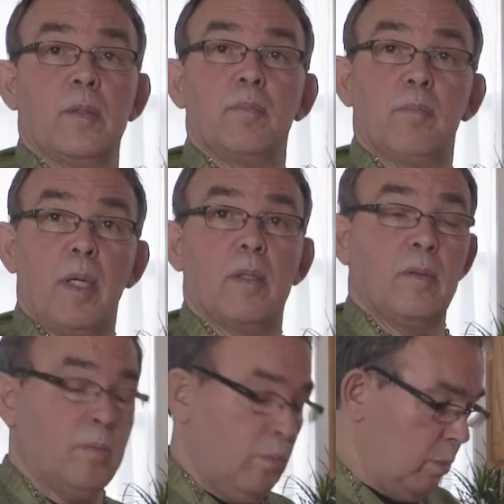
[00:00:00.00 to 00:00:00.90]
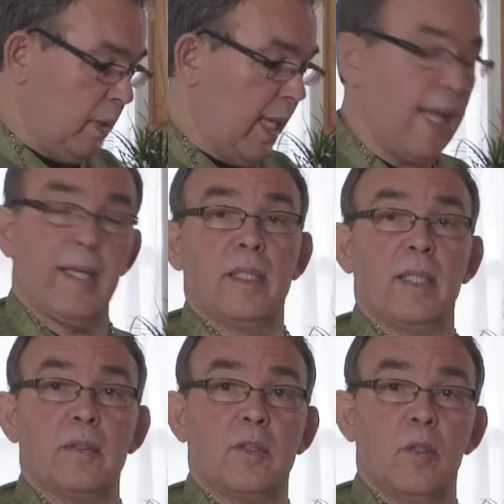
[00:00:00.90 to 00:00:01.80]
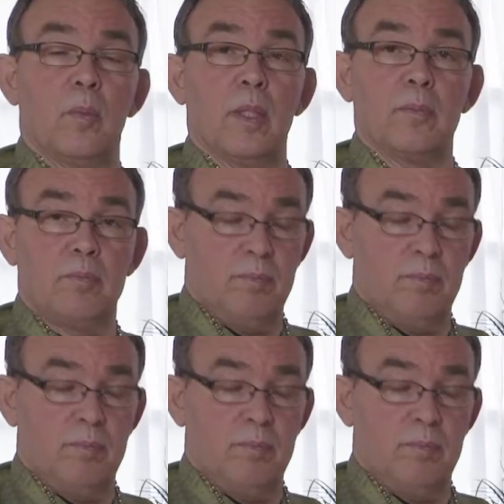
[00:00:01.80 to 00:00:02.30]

and butter, we're going to add a little turmeric.